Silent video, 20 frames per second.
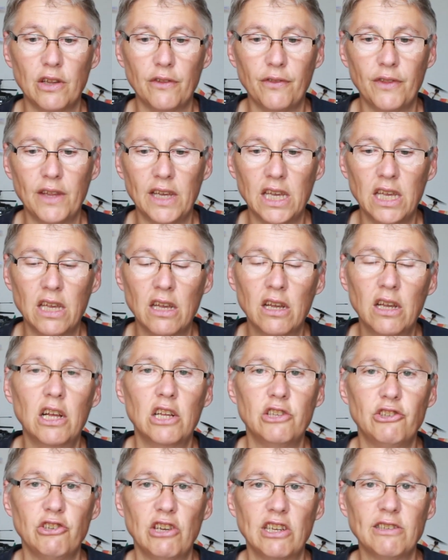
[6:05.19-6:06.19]
that the
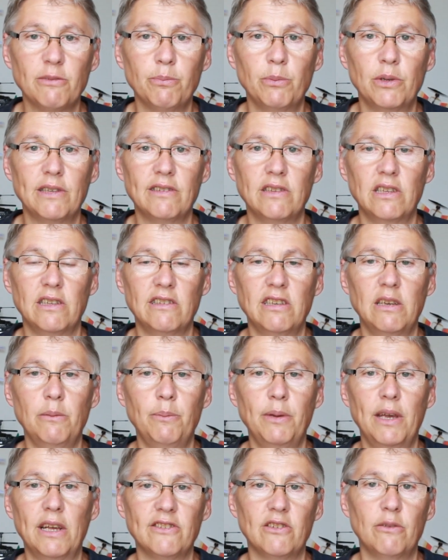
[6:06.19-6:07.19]
adjustments that
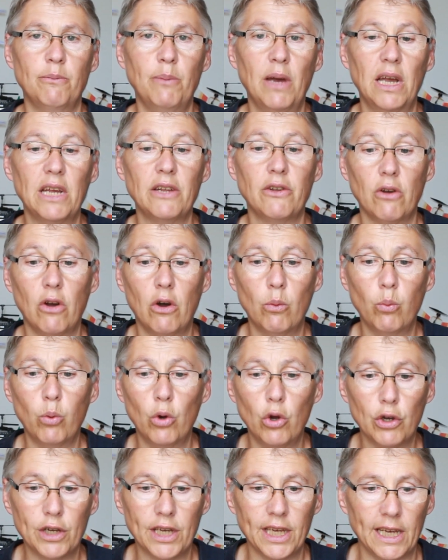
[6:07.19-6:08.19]
TBS have made are
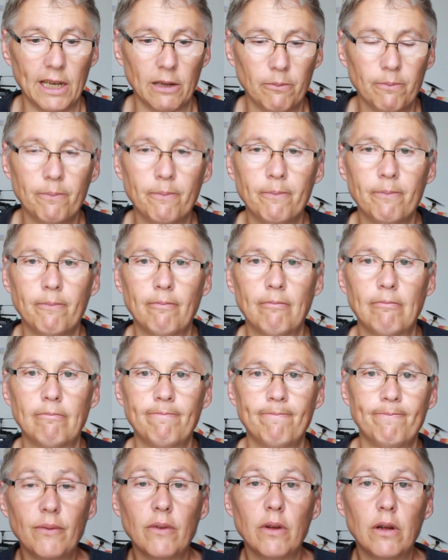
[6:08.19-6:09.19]
working.
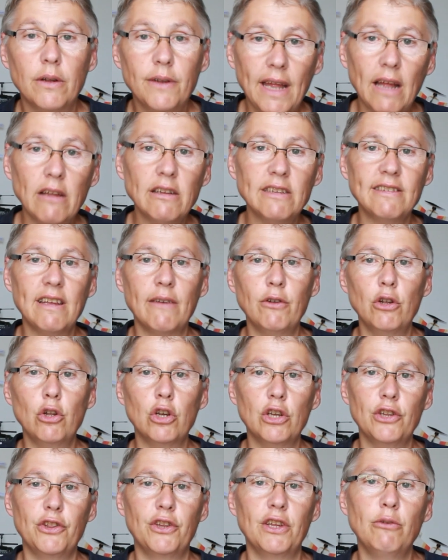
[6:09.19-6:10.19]
Now let's have a
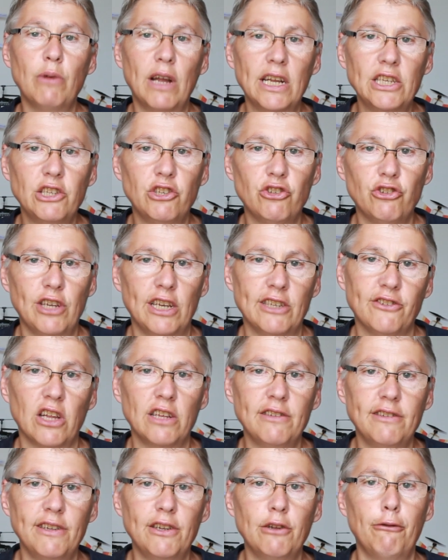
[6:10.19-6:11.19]
look at the range test
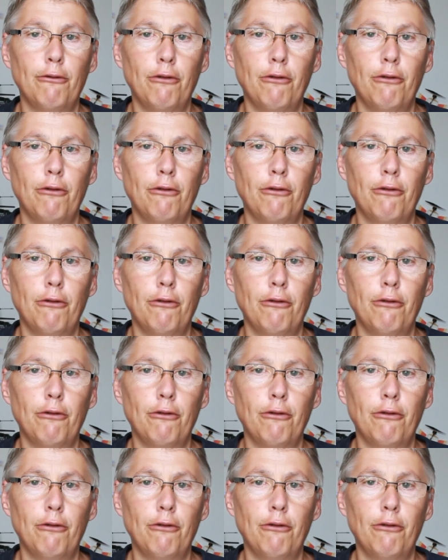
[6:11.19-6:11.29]
I did at